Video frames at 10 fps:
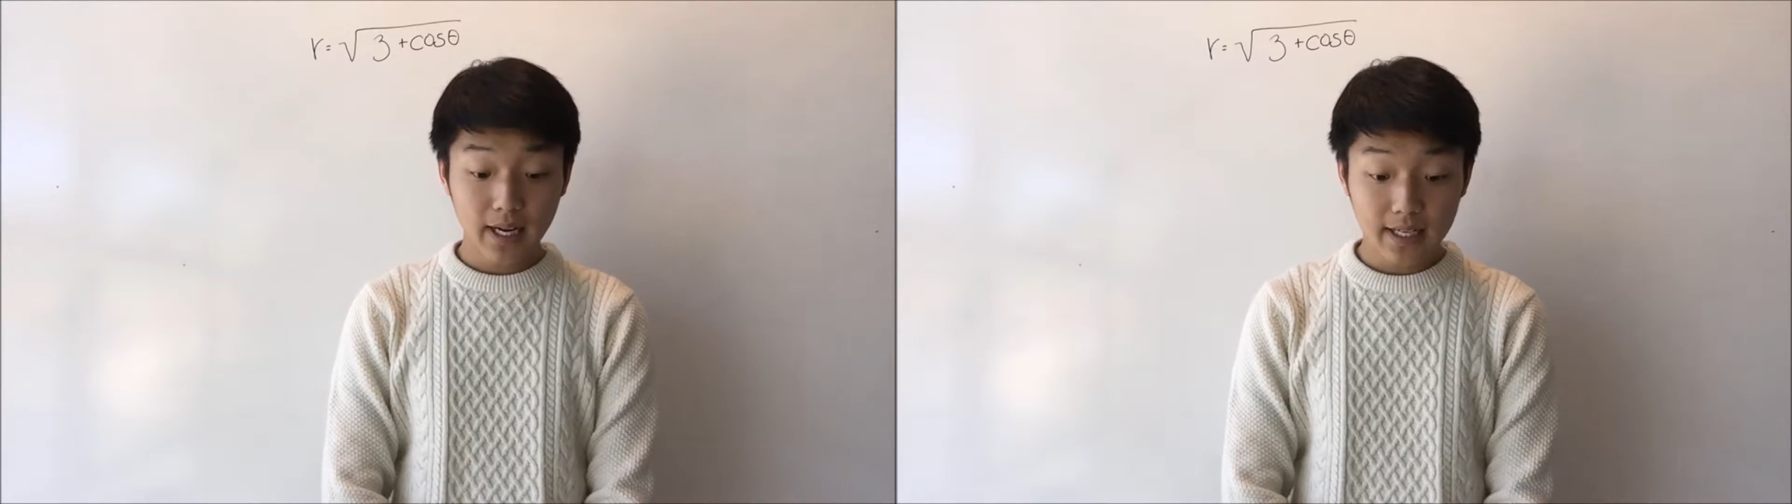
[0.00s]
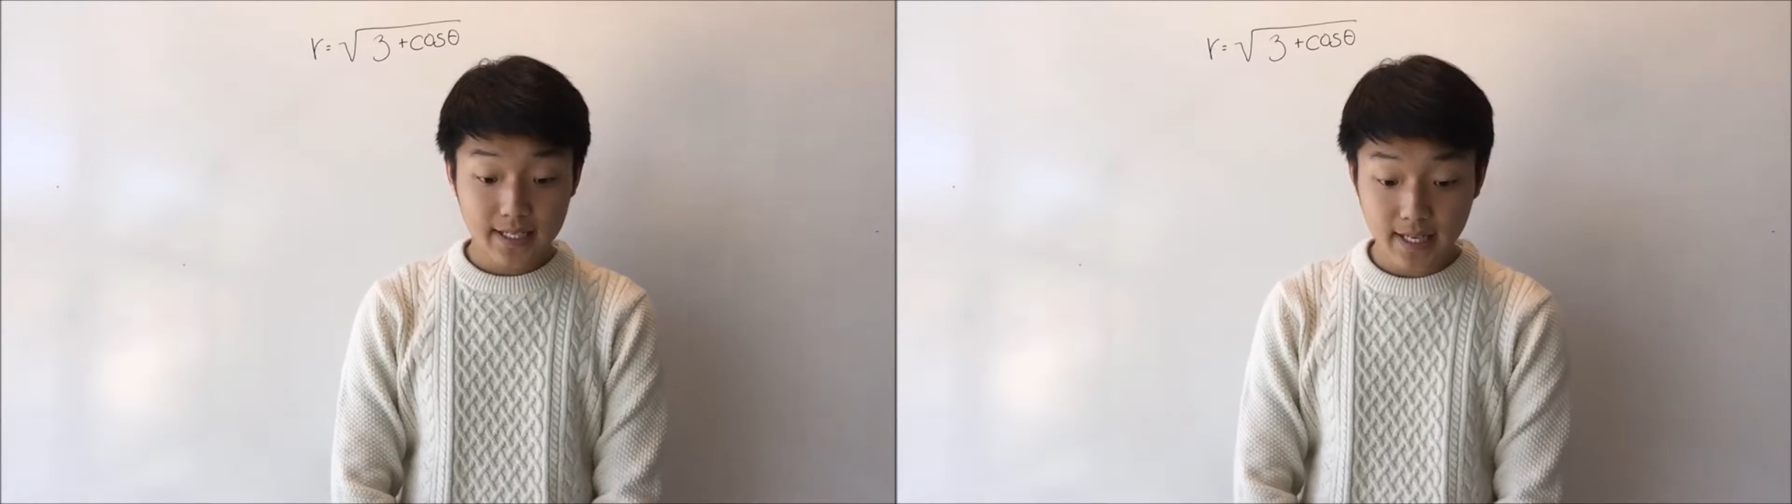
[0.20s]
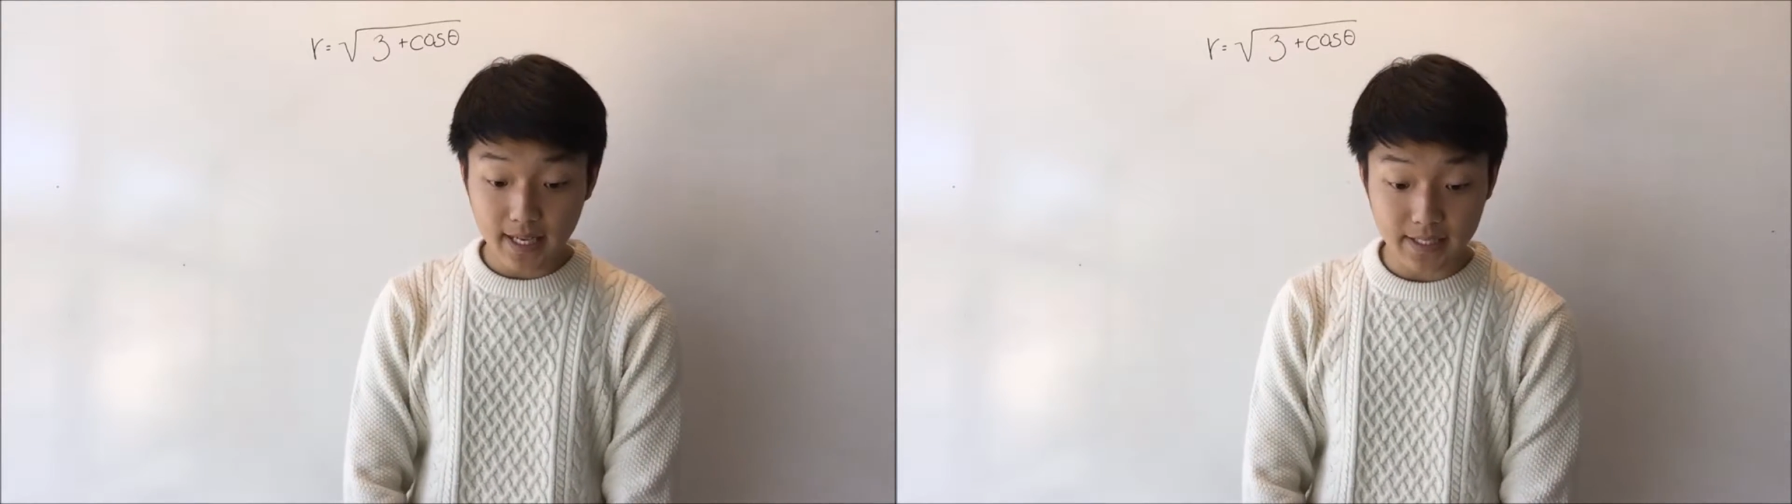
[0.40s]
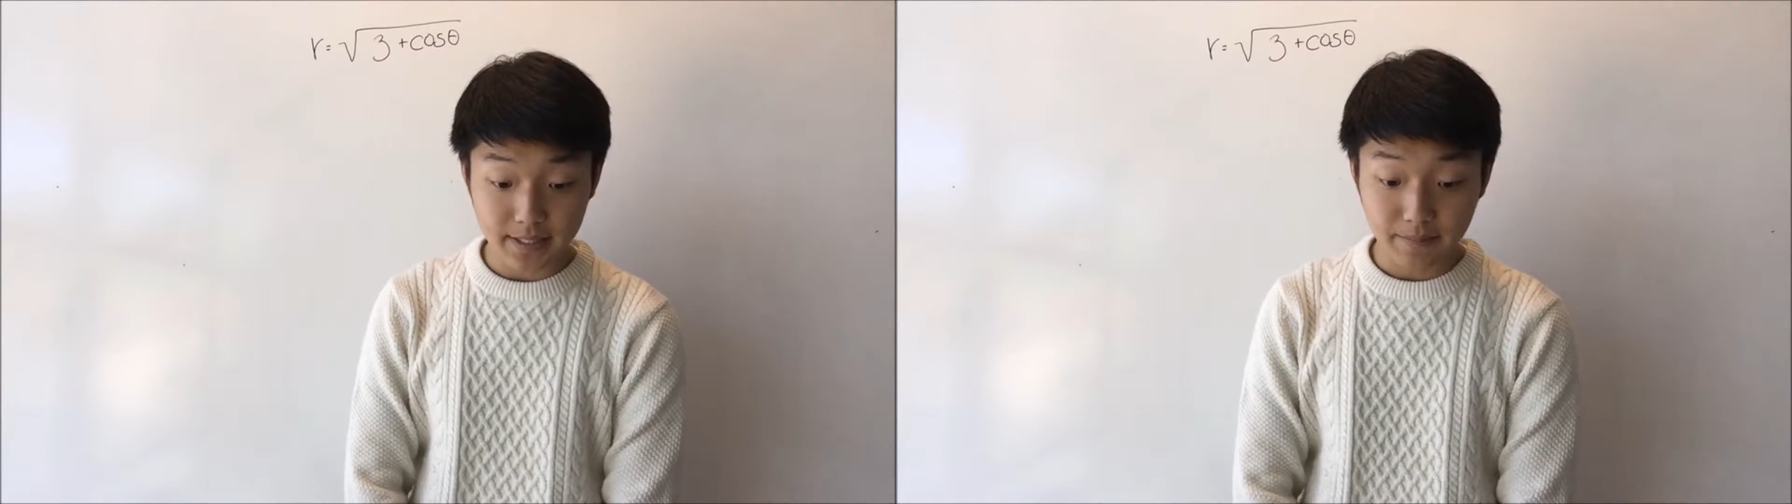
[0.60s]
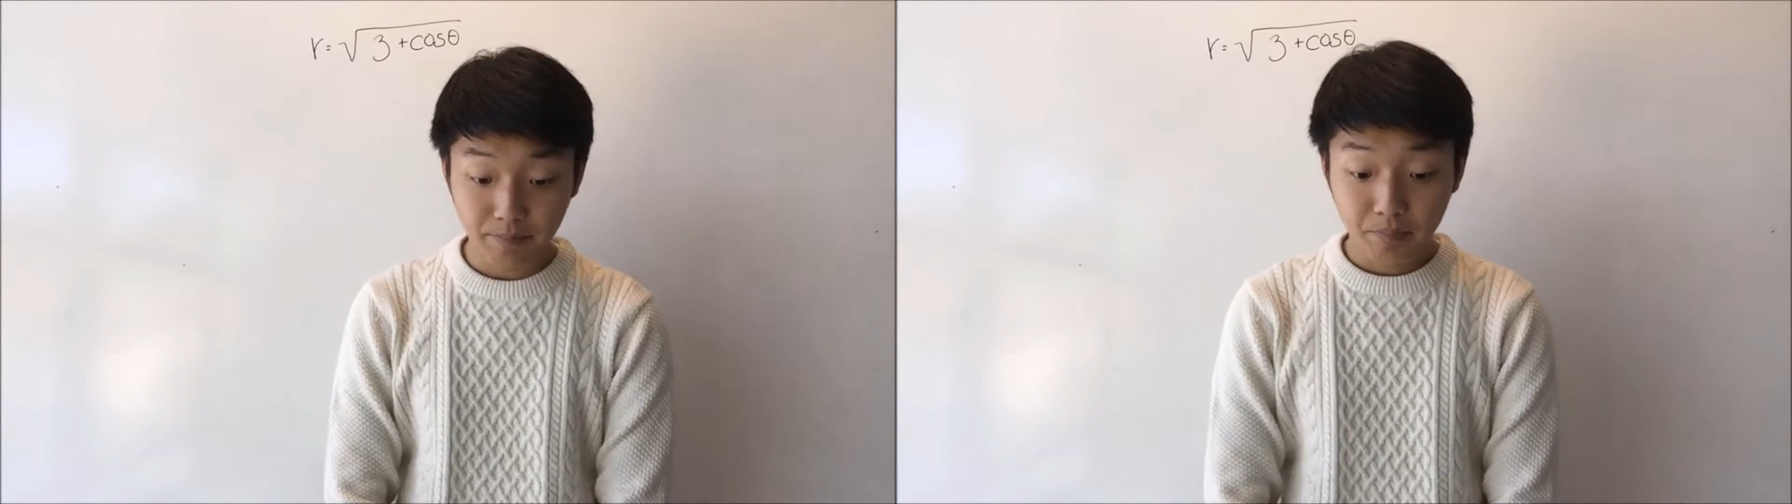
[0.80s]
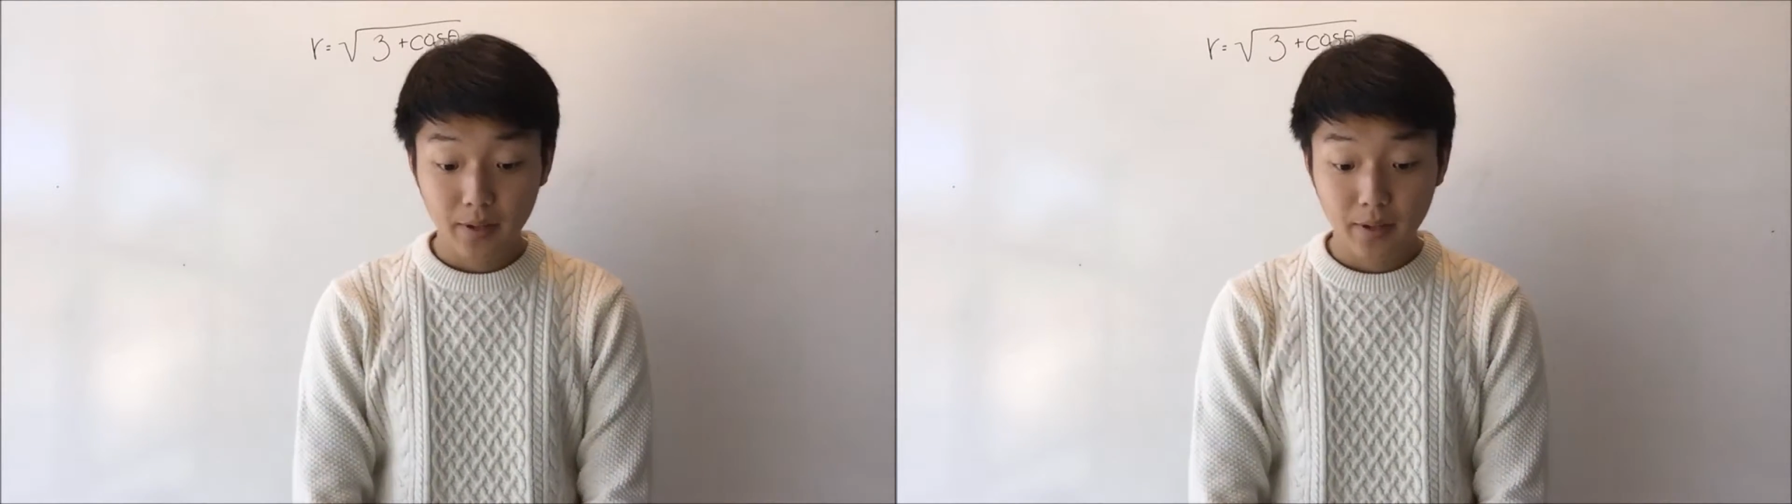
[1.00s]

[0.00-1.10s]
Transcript: 9 says,